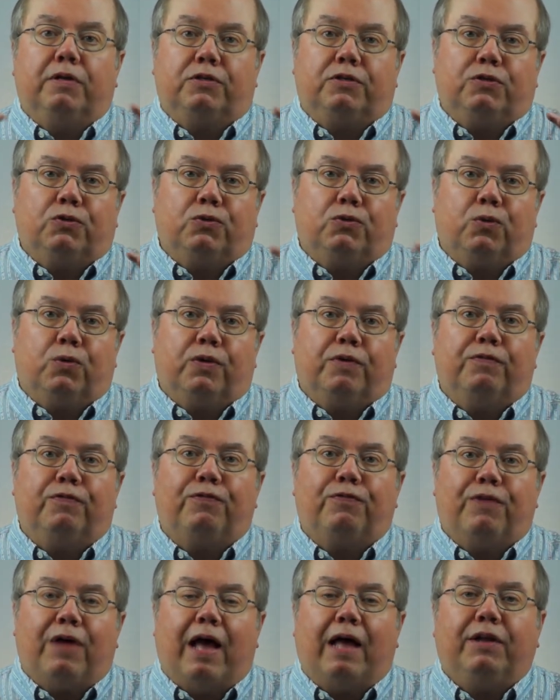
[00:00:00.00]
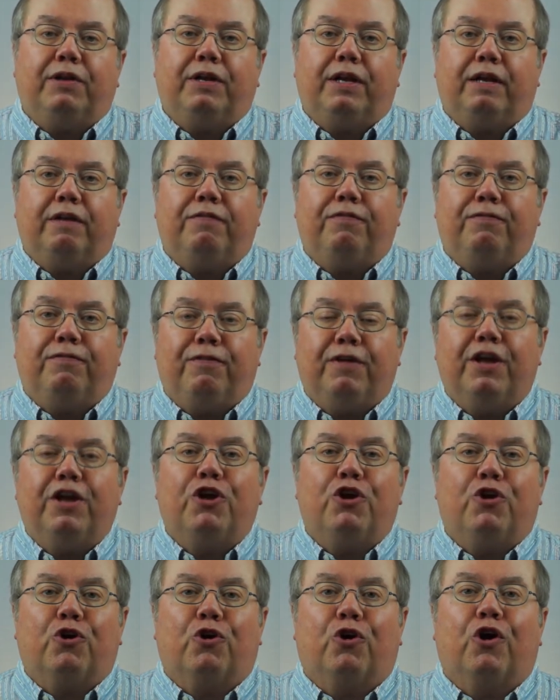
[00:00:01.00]
a sort of founding
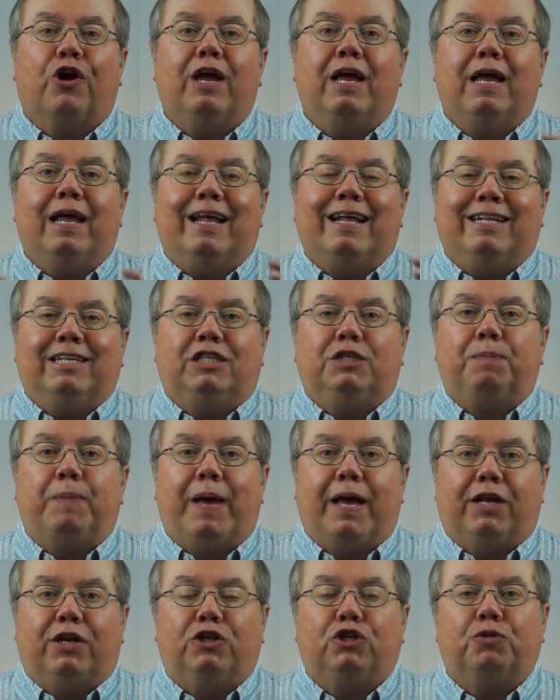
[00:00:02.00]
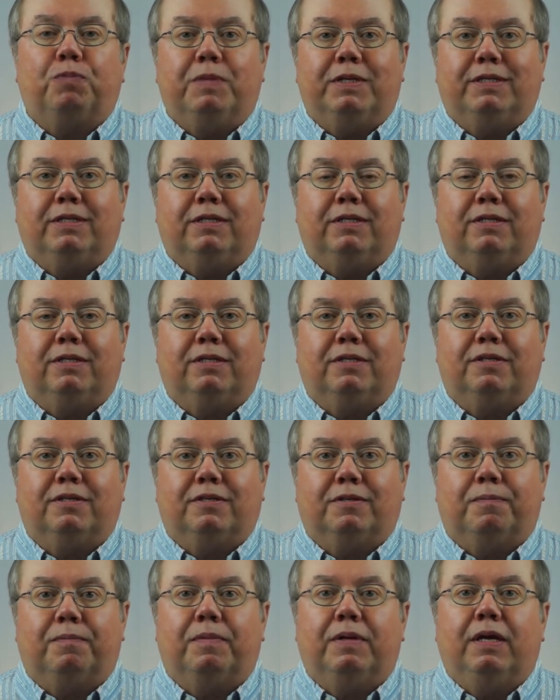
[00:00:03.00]
figure in Spanish
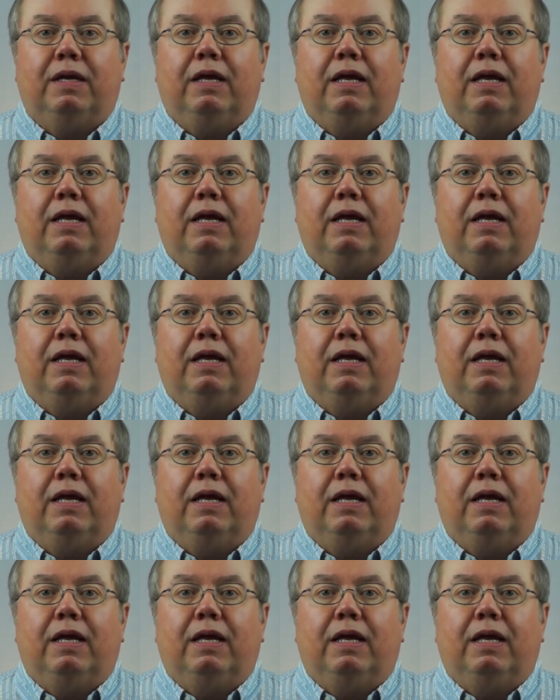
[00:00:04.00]
mysticism.